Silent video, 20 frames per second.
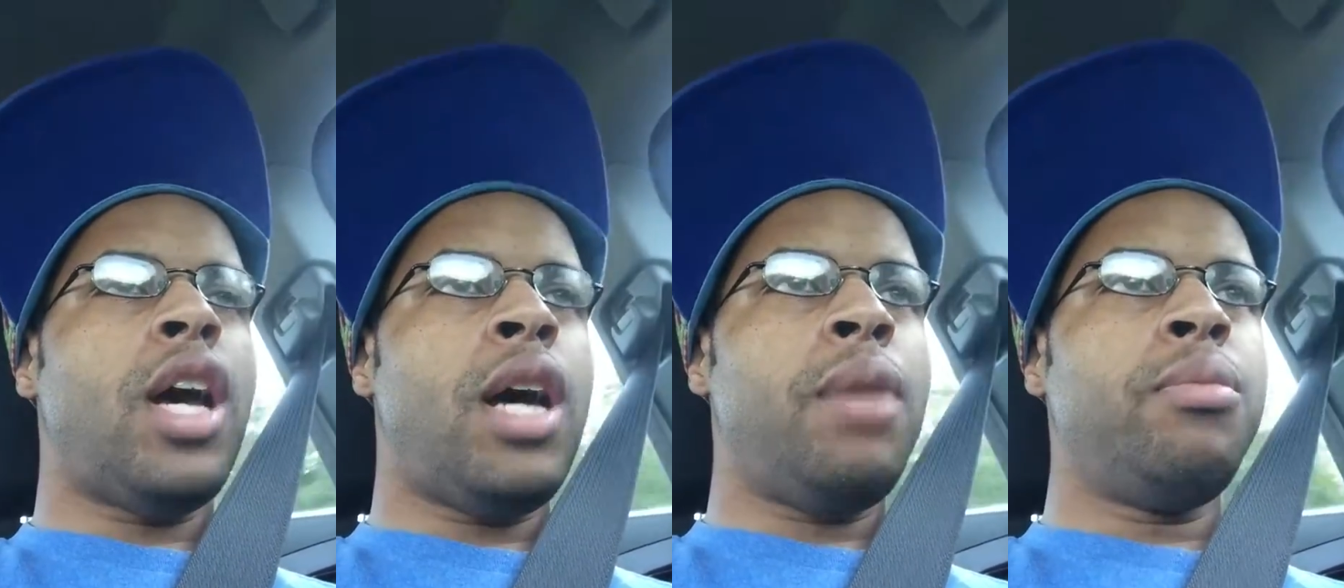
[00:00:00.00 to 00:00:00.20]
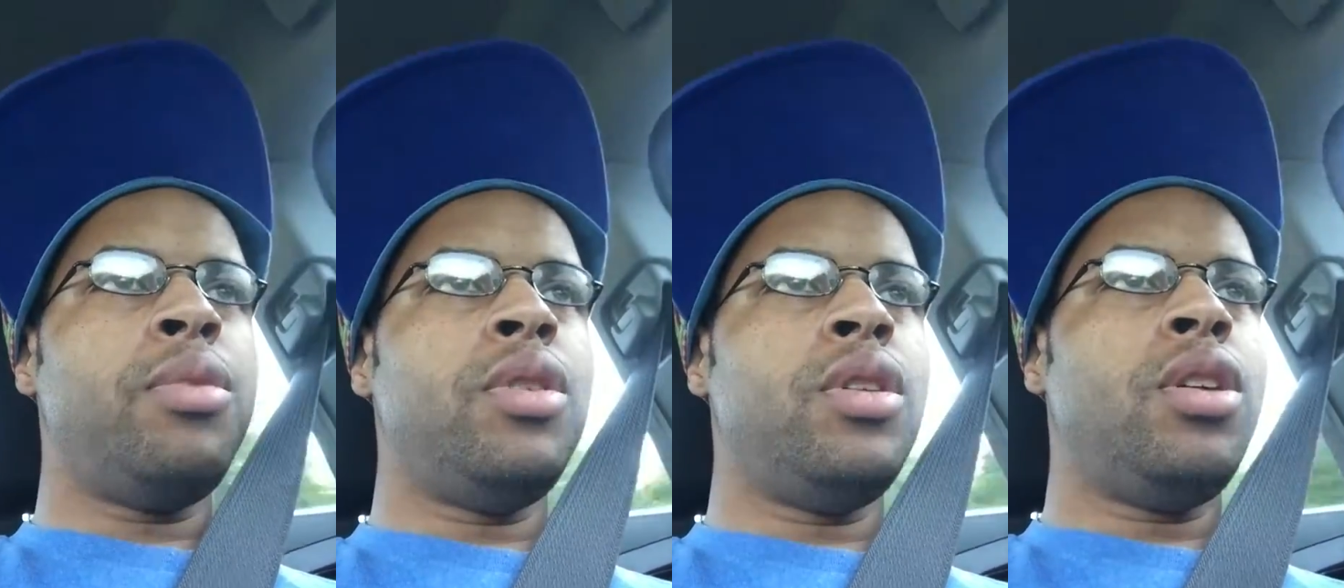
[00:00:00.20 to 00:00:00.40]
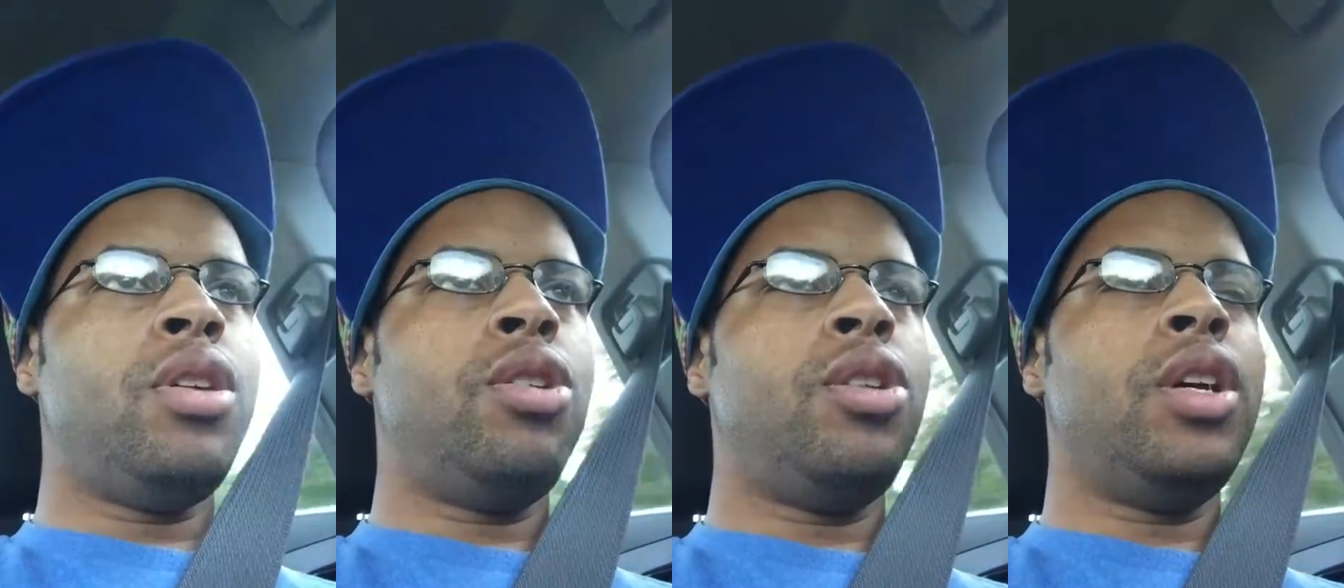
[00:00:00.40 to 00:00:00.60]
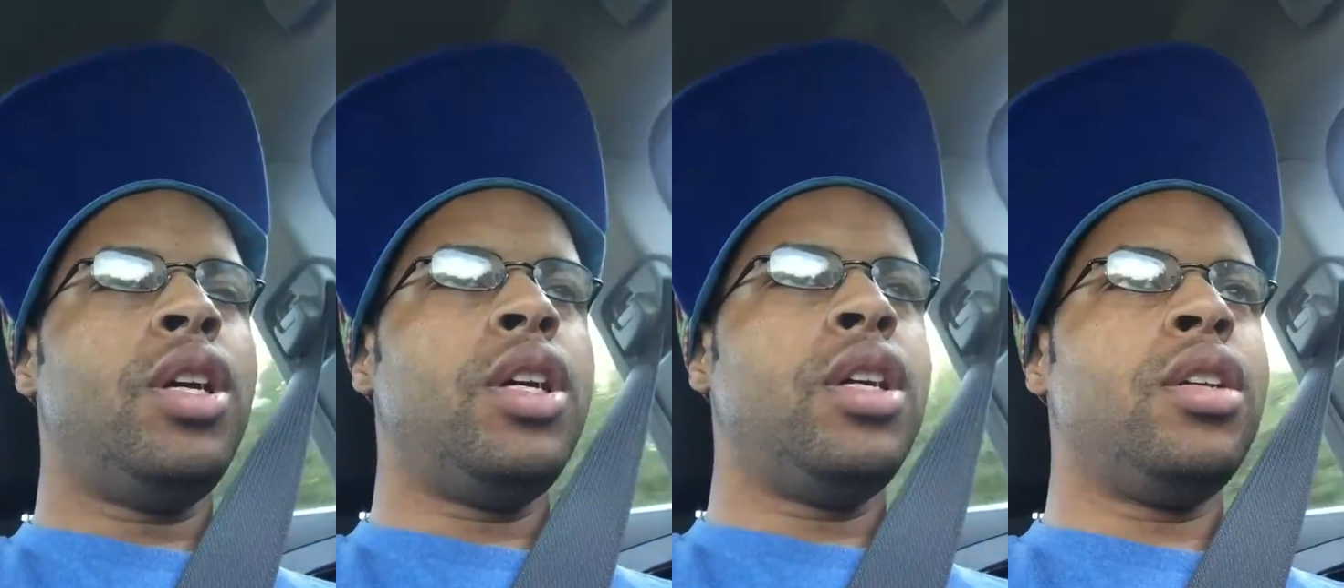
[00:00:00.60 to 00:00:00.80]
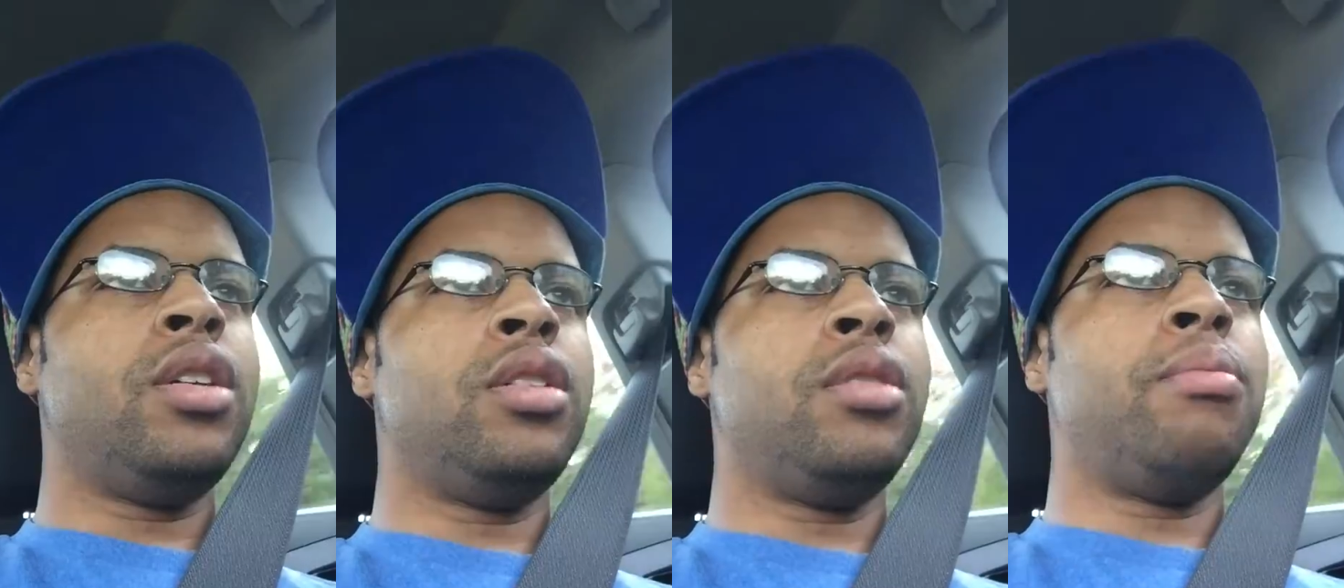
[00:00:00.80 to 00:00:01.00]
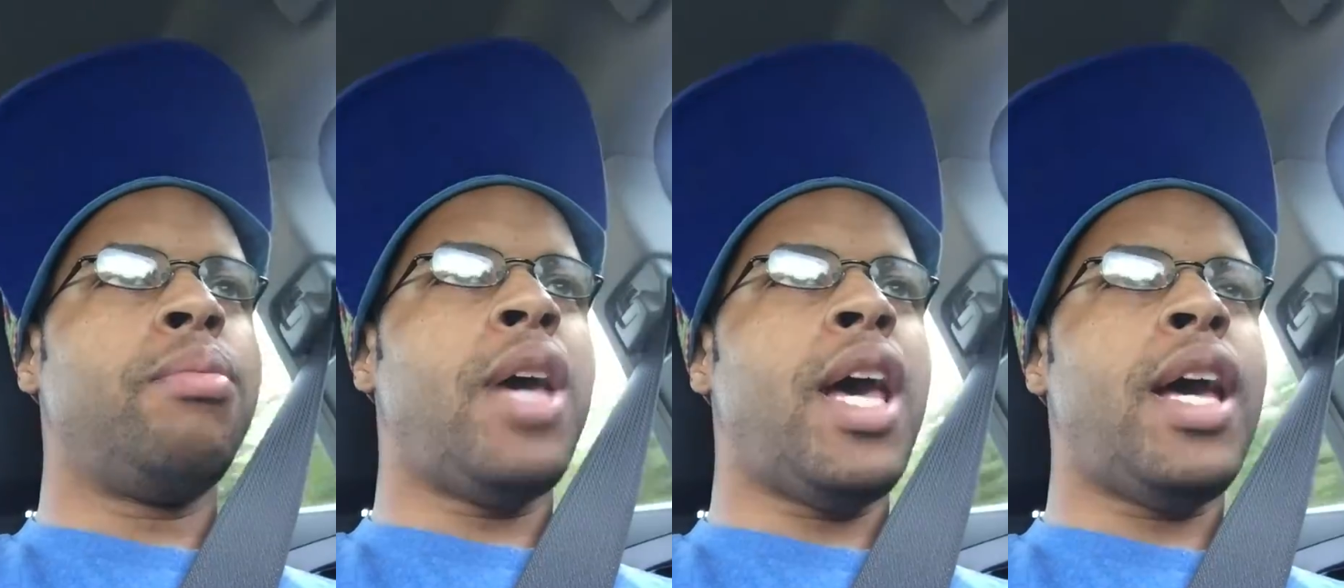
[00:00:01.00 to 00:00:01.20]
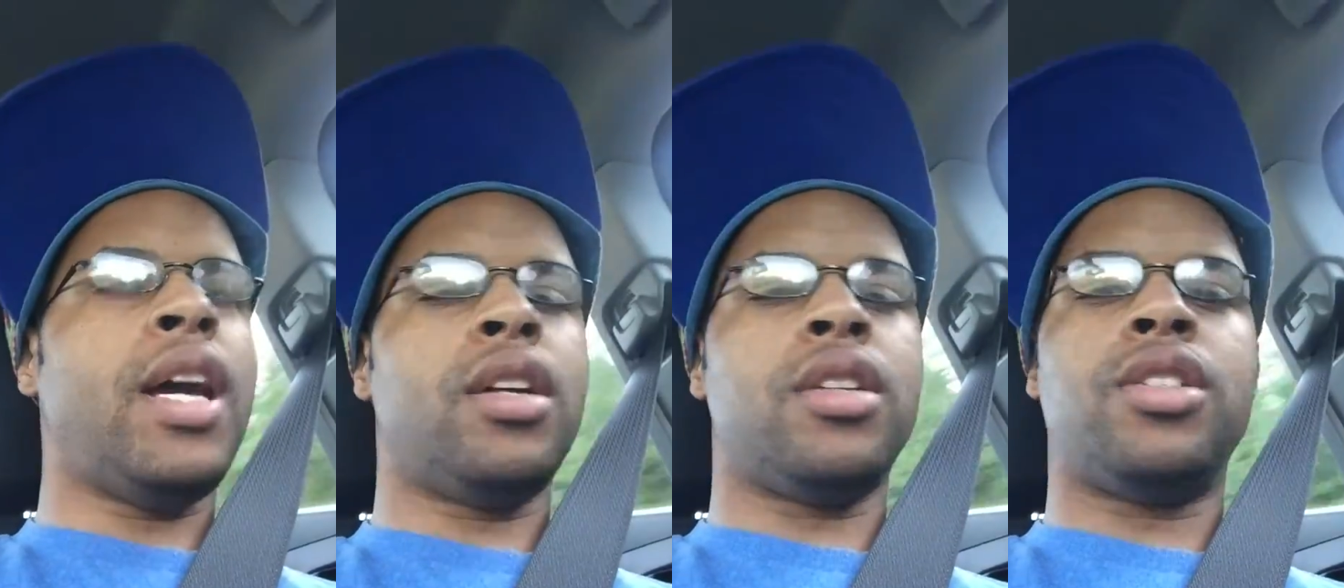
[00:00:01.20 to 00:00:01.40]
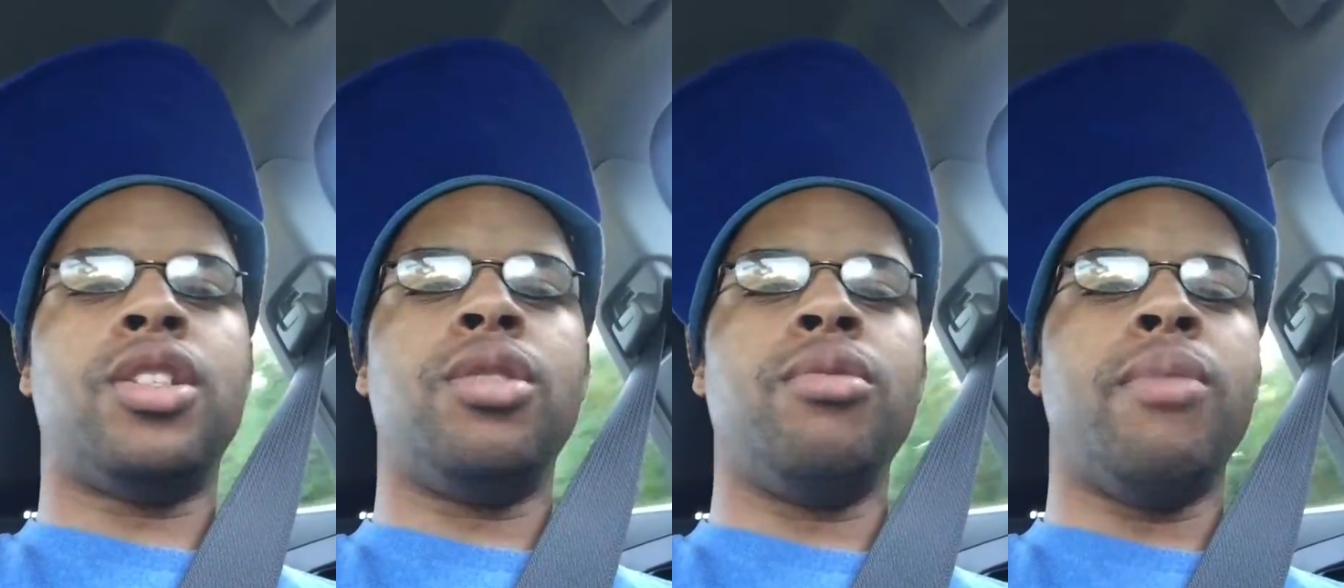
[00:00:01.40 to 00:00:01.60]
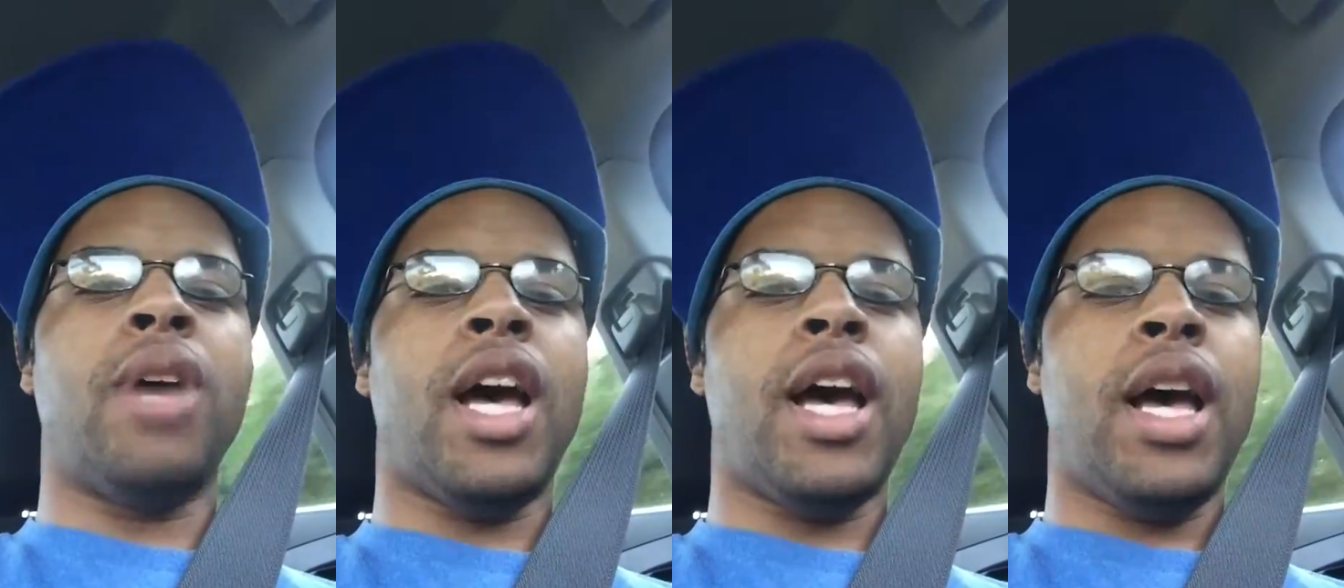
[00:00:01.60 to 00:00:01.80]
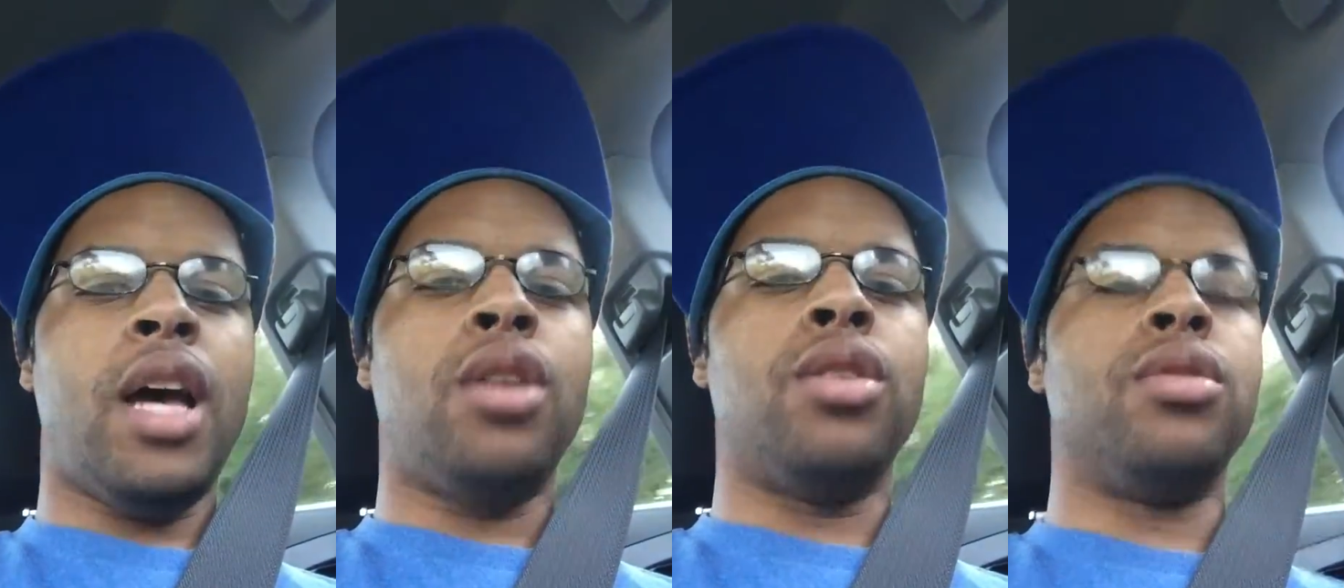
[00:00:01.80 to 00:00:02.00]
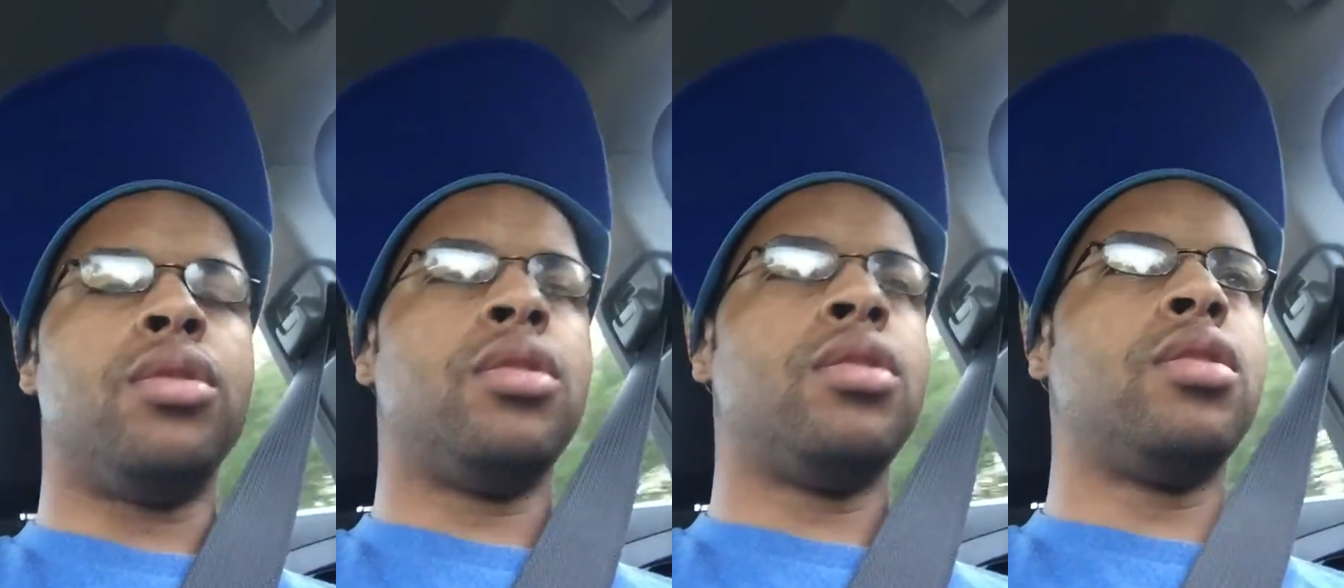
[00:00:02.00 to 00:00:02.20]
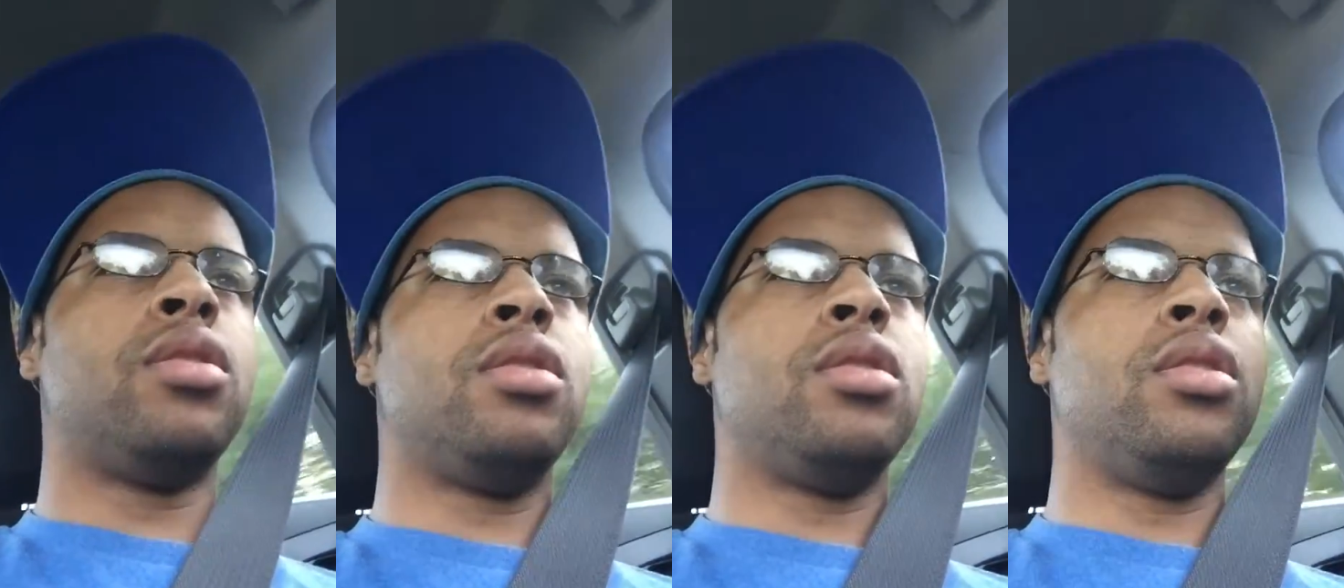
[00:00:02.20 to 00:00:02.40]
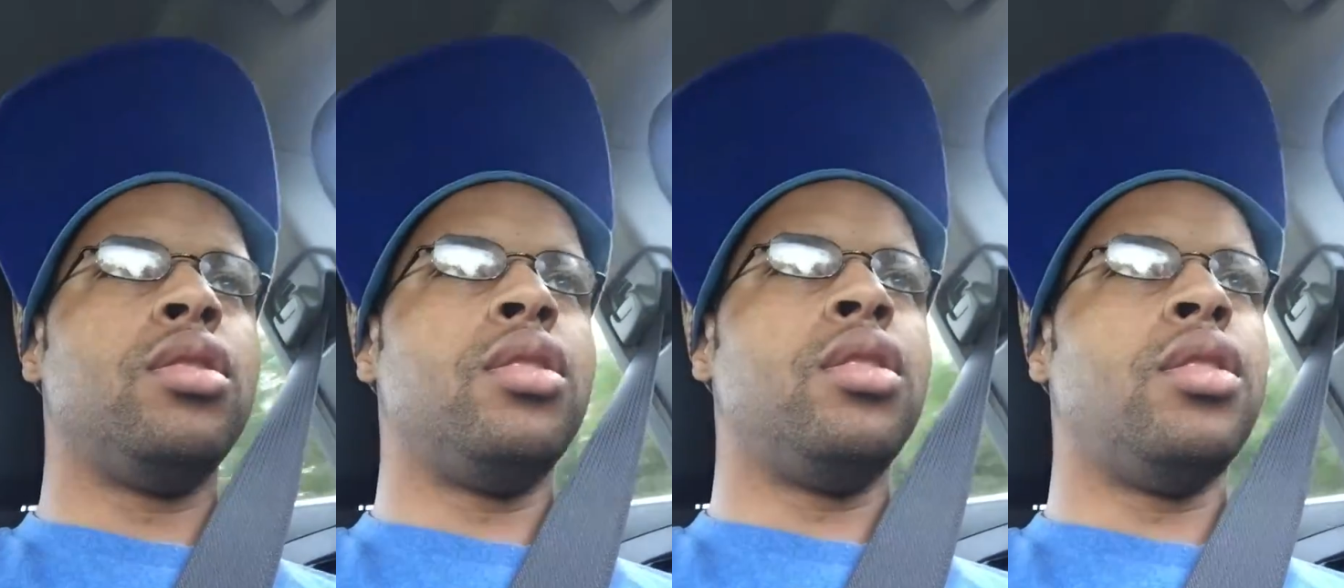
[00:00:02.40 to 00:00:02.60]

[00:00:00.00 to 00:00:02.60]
I'm going back to my house.